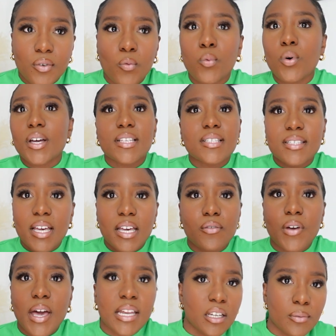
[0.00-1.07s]
What is safe
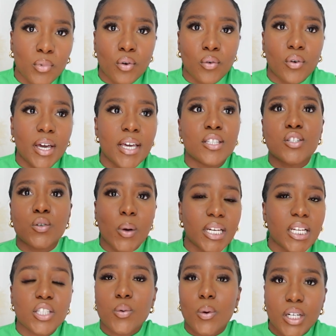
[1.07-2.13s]
anymore? In
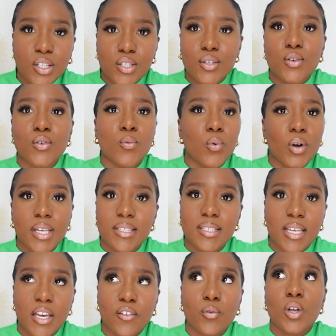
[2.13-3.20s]
2022, what is
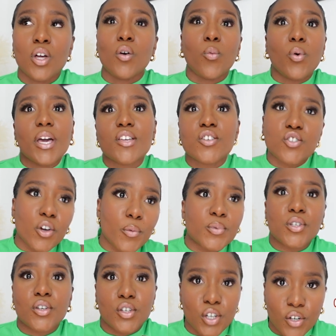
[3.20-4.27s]
safe? What is job
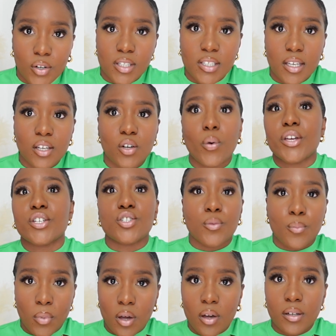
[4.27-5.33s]
security? Question
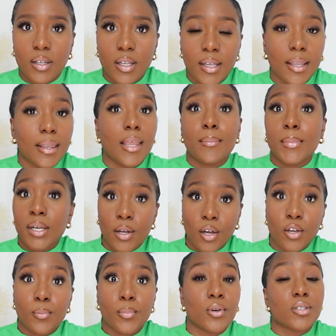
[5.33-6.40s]
mark. Let me know,
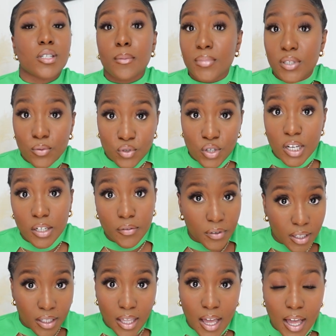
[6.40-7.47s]
because I'm still trying to
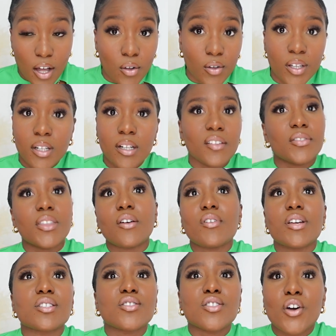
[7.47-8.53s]
figure that out. There
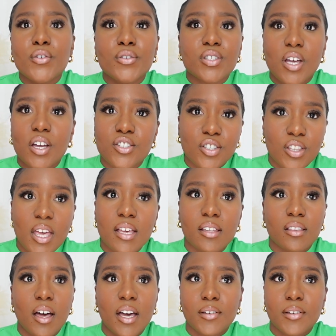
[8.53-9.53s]
is no such thing.